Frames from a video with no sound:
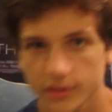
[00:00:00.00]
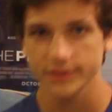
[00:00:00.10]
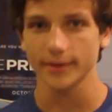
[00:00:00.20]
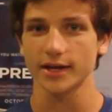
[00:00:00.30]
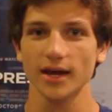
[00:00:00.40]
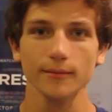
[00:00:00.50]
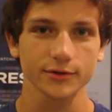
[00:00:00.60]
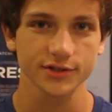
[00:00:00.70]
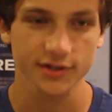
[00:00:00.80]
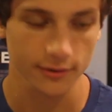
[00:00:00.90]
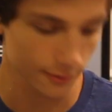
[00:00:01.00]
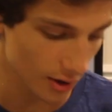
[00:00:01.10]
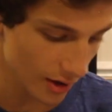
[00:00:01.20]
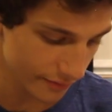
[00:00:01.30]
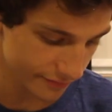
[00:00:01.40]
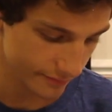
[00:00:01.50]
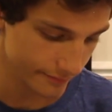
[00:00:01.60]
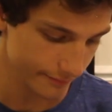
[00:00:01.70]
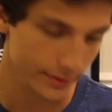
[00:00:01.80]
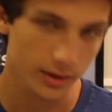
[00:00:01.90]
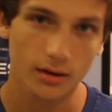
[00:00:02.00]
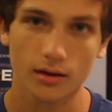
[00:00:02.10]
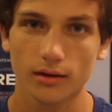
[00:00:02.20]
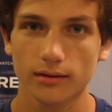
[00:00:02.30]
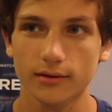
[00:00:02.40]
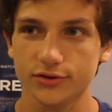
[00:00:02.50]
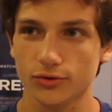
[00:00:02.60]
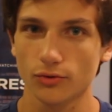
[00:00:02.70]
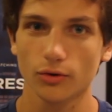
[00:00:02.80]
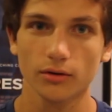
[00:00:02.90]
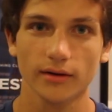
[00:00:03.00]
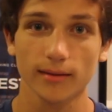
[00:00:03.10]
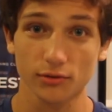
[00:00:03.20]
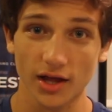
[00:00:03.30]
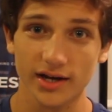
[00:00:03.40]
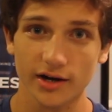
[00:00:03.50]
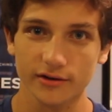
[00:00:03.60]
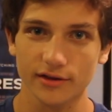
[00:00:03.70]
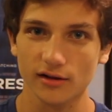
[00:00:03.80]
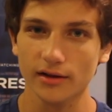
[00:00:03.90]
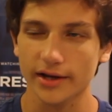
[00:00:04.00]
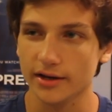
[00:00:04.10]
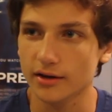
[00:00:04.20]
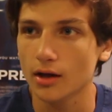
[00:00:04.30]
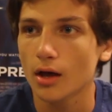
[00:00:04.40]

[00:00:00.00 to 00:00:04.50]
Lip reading: So my camera just turned off. That was cool. I'm glad I heard the click.